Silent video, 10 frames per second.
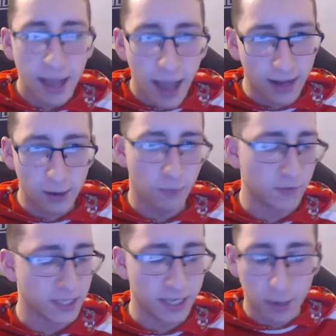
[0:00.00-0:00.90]
and then
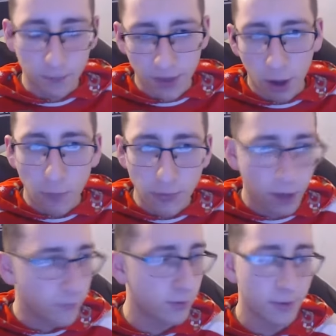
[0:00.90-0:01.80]
obviously up the
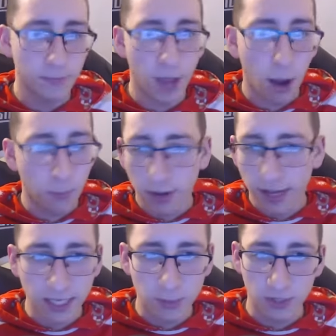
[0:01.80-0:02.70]
other end, our
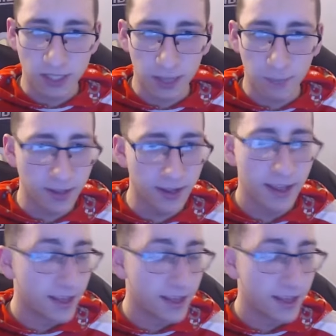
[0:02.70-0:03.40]
players were slipping.